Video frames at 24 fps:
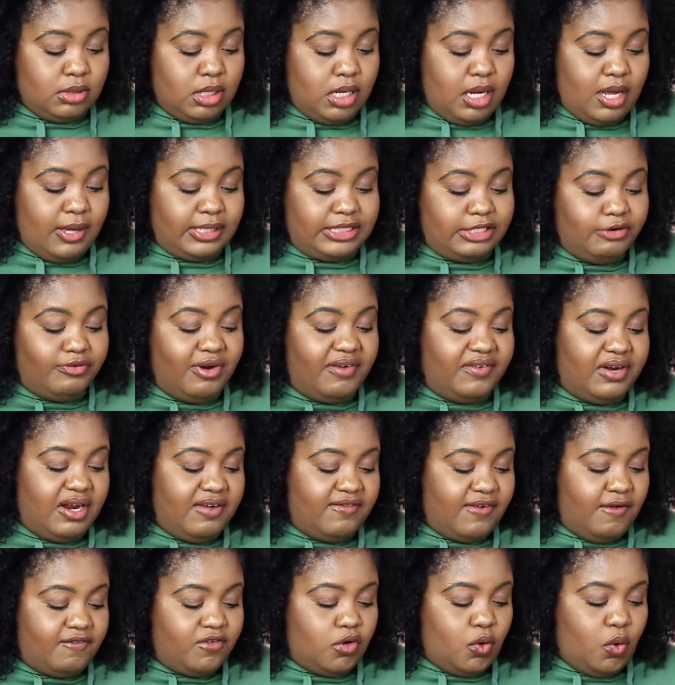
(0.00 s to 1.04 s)
a derivative
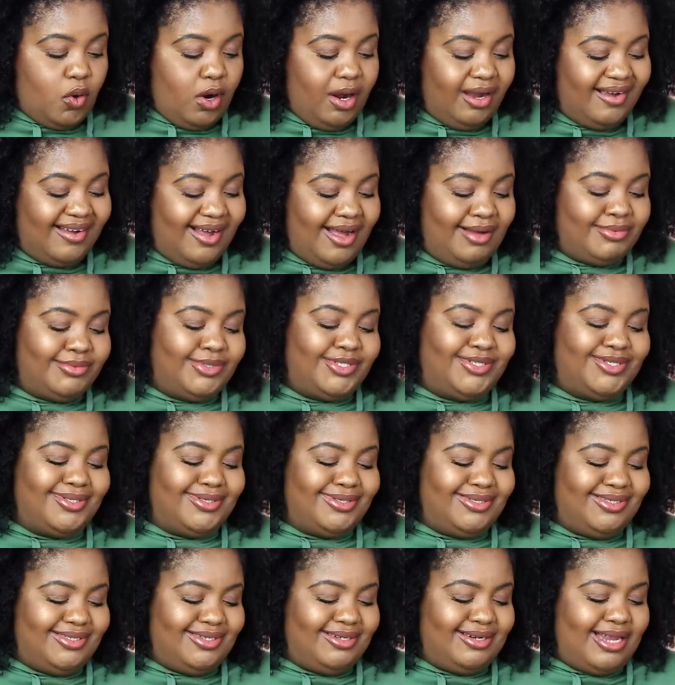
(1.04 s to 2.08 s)
of guar gum. Oh
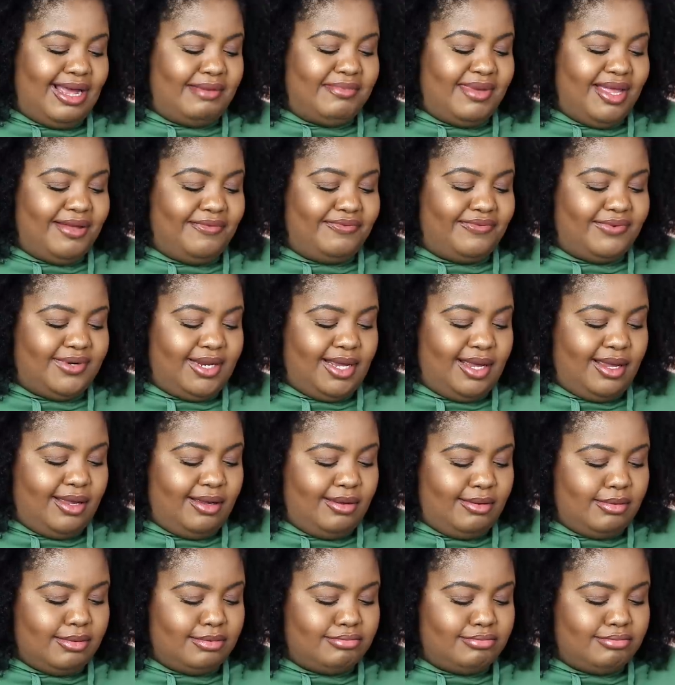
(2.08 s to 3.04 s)
shit, that might flake.